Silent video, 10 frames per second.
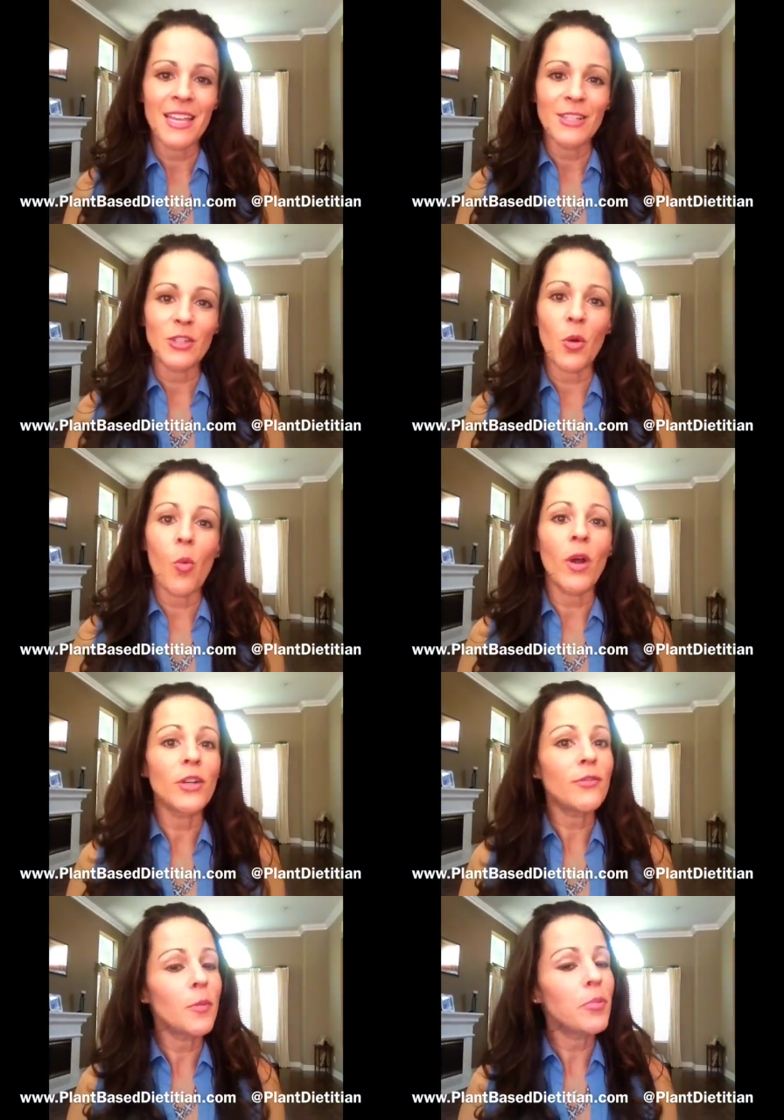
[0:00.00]
So
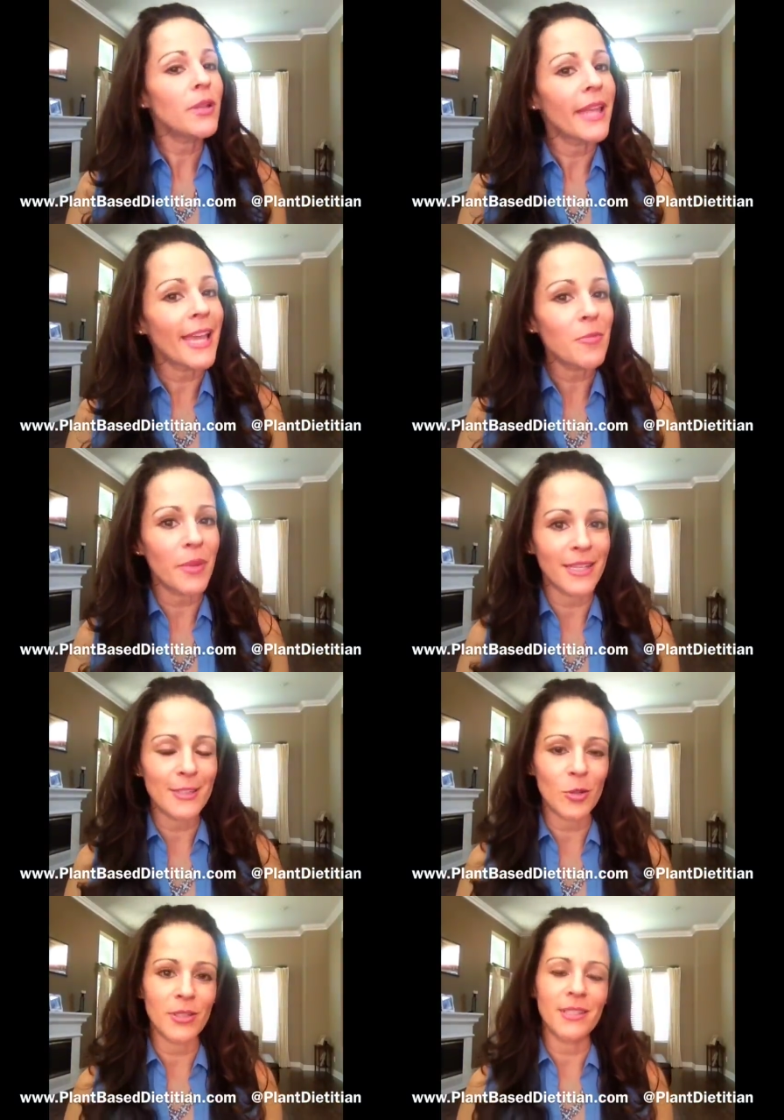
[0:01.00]
wonderful
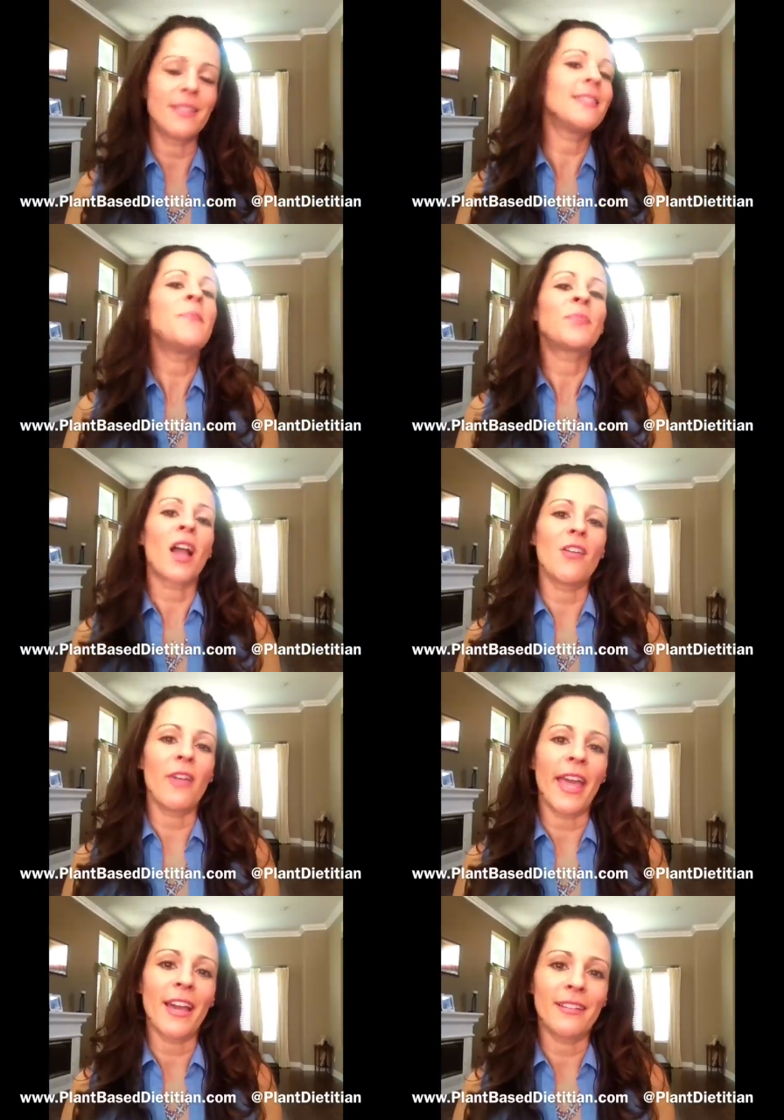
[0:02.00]
plant-based sources of
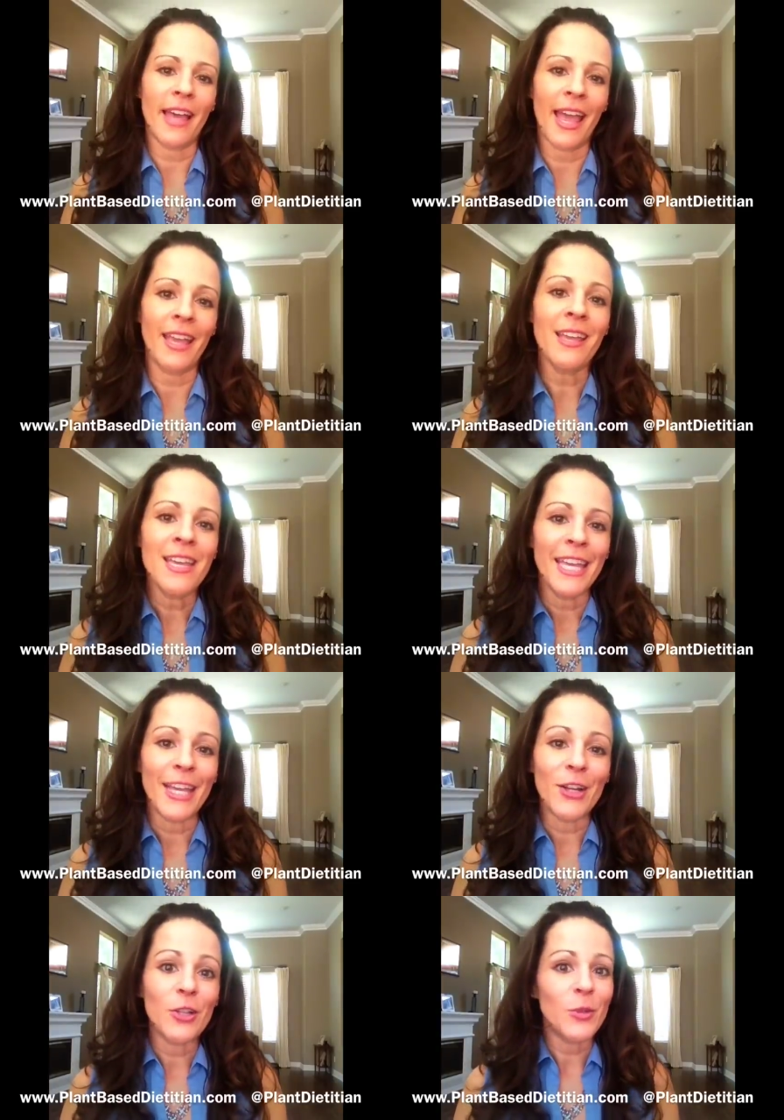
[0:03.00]
ALA
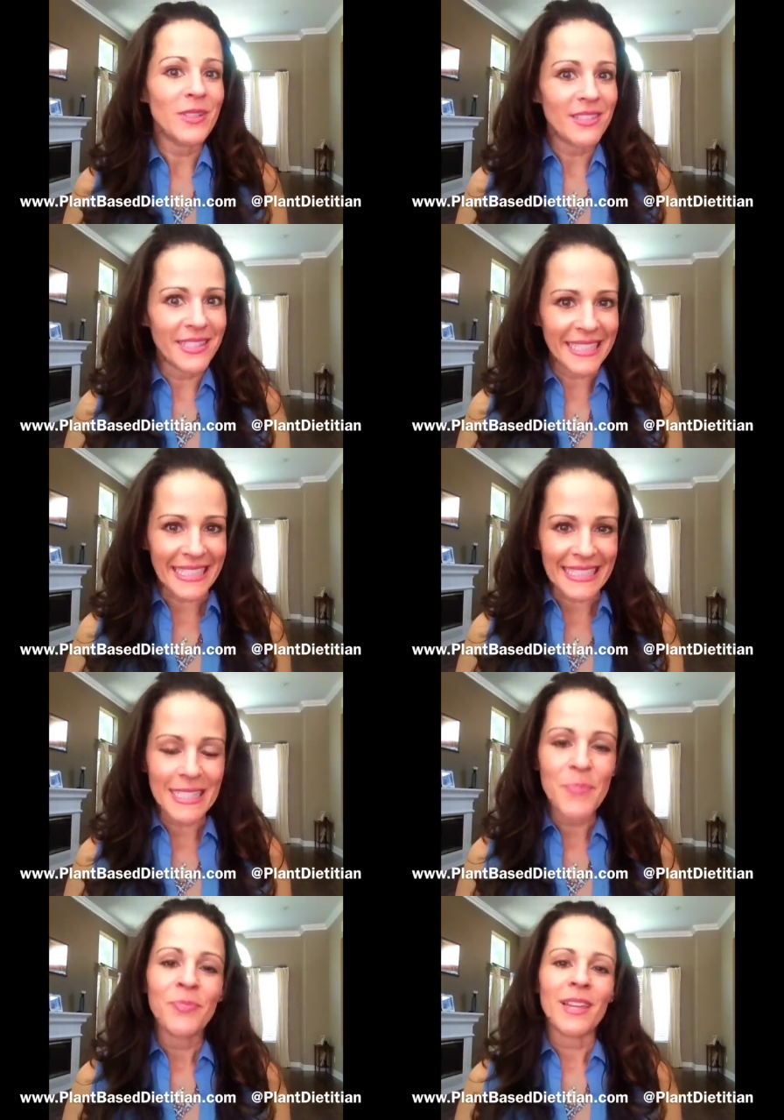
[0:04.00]
include seeds,
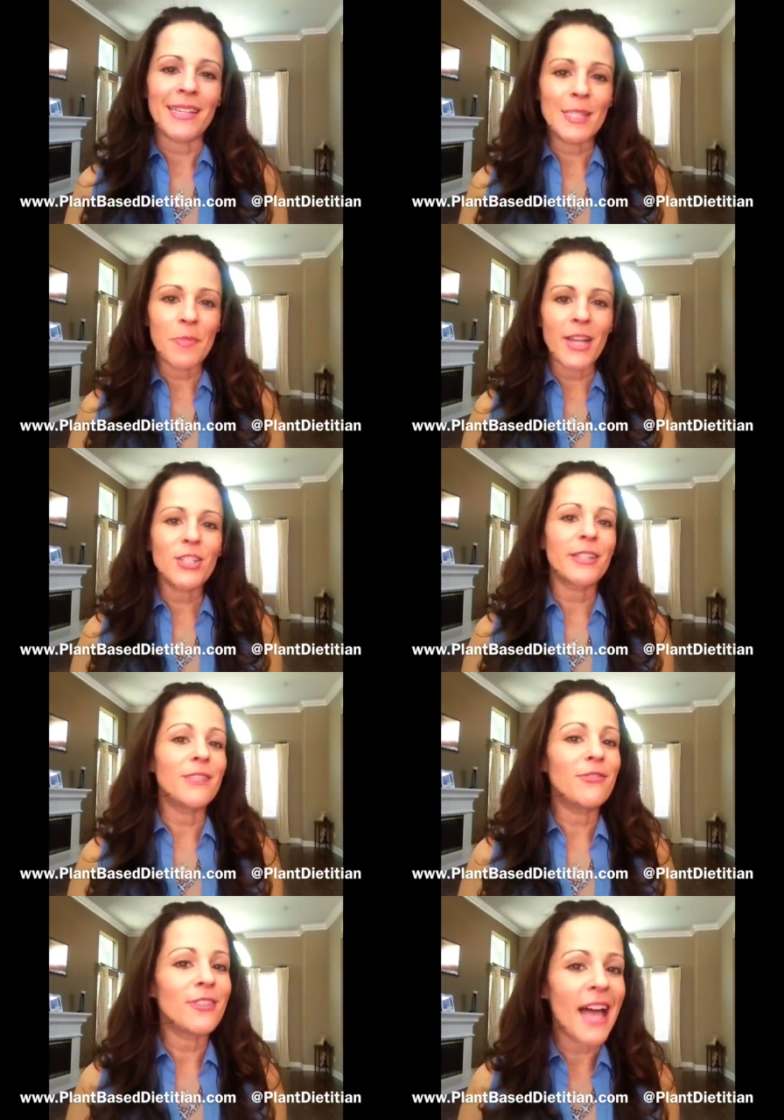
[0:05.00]

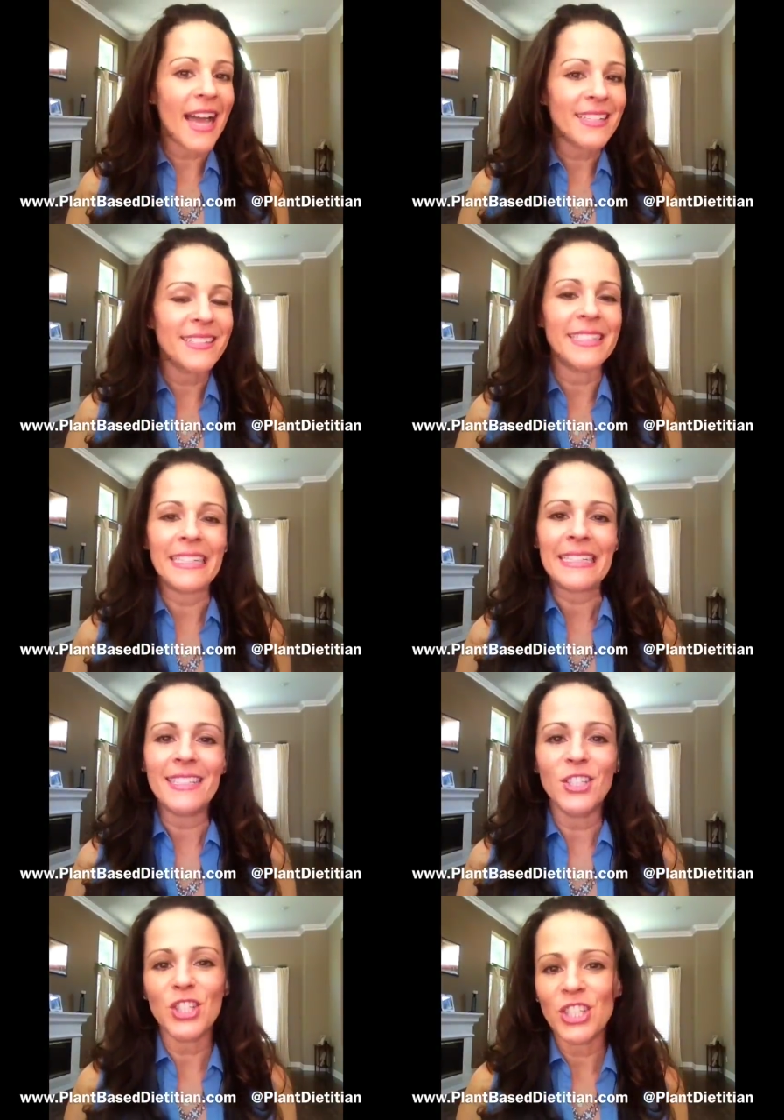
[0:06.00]
especially flax
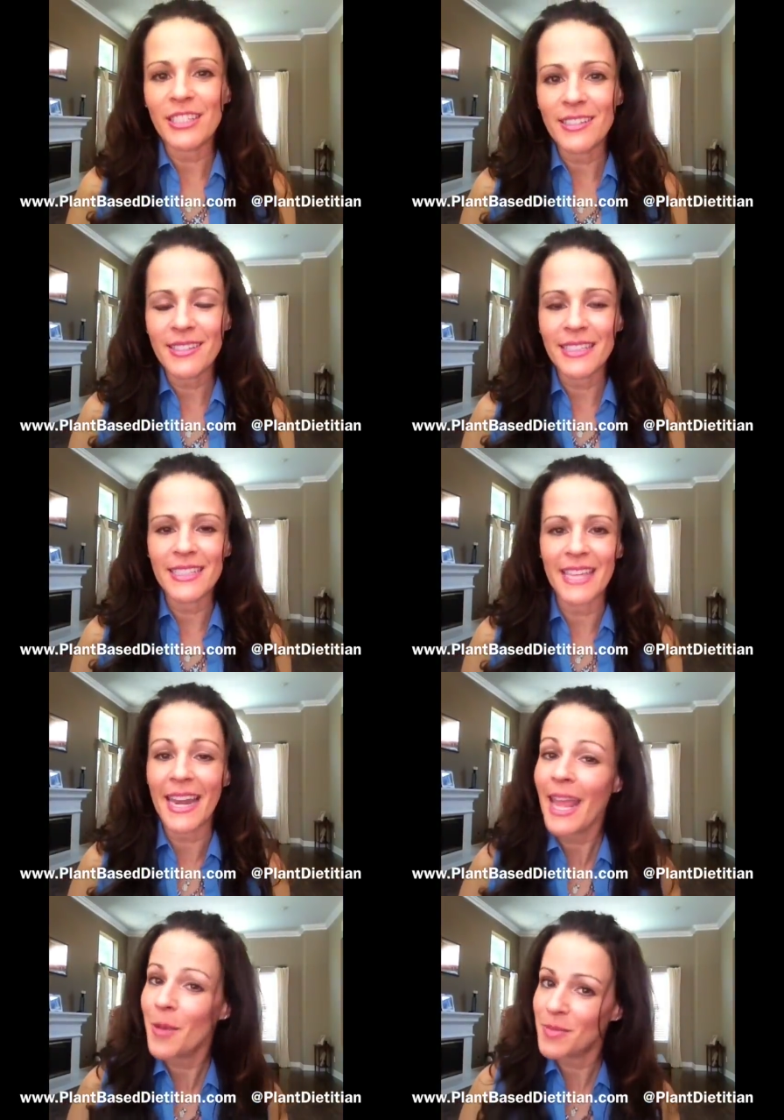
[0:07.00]
seeds, chia seeds, and
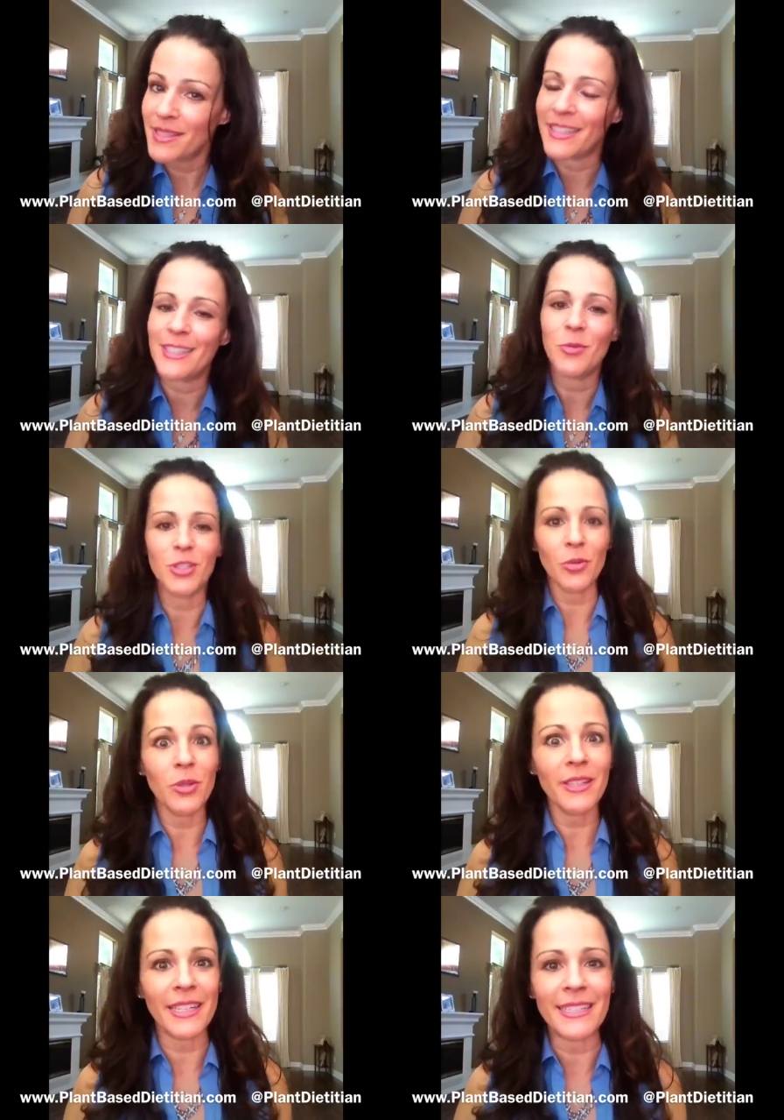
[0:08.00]
hemp seeds, which are
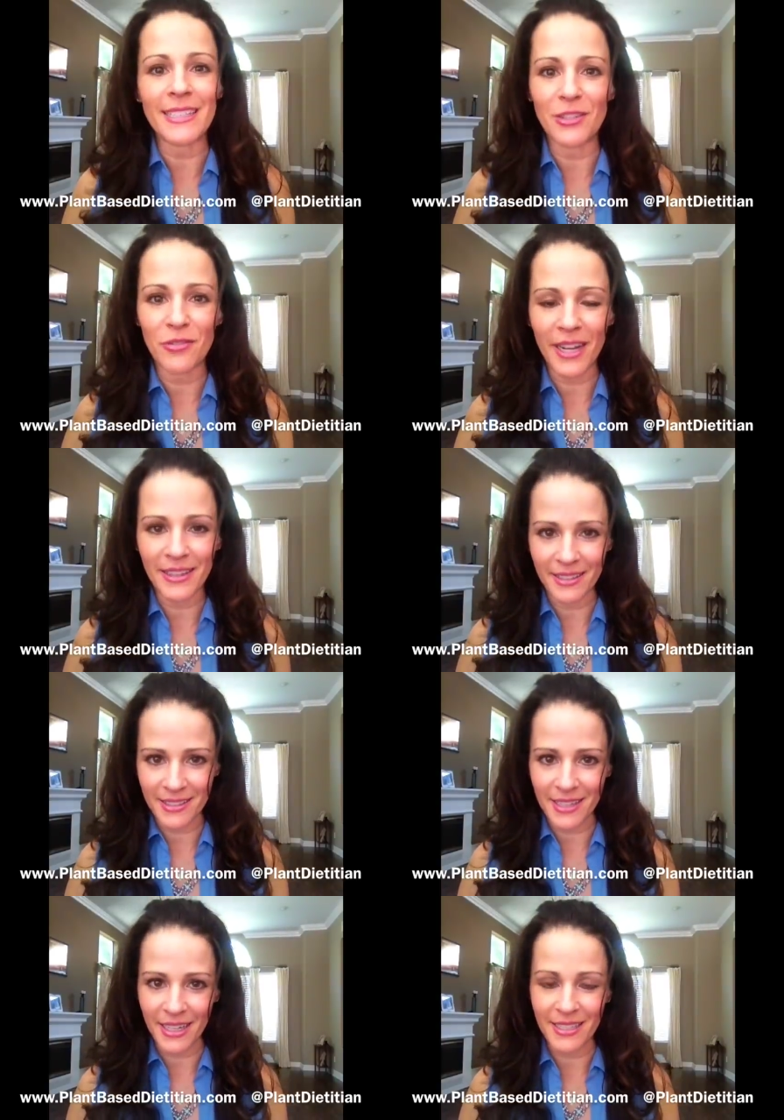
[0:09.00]
really easy to find
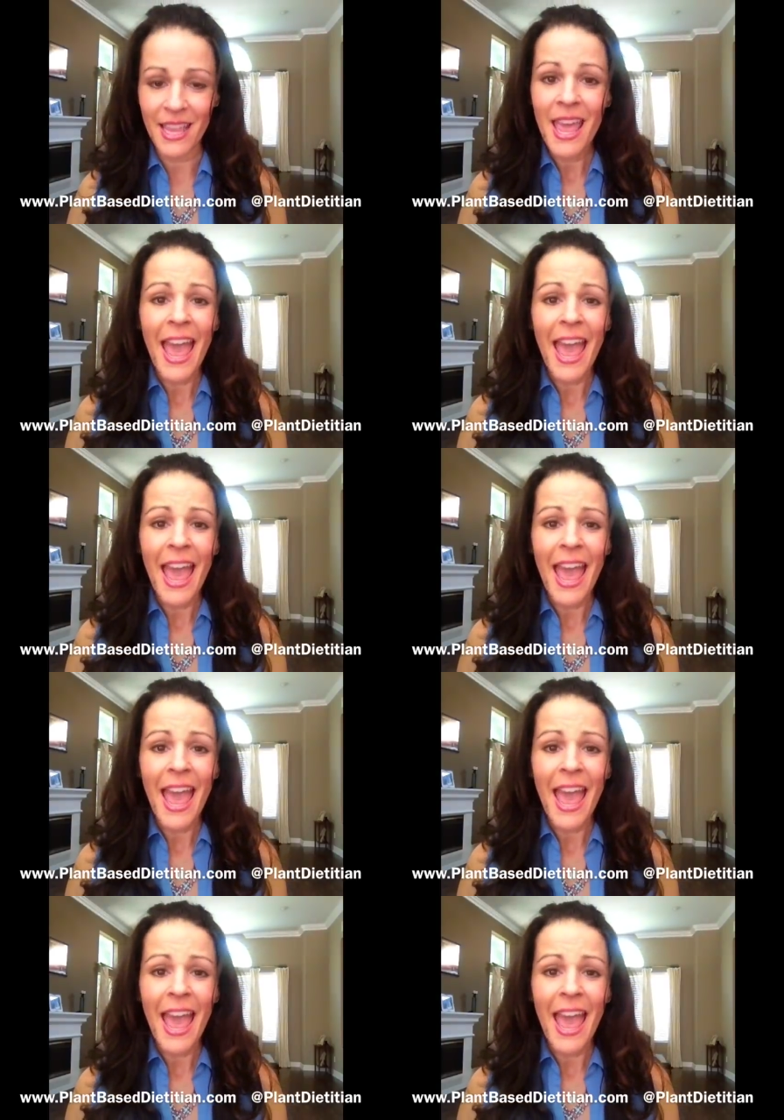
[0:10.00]
these days.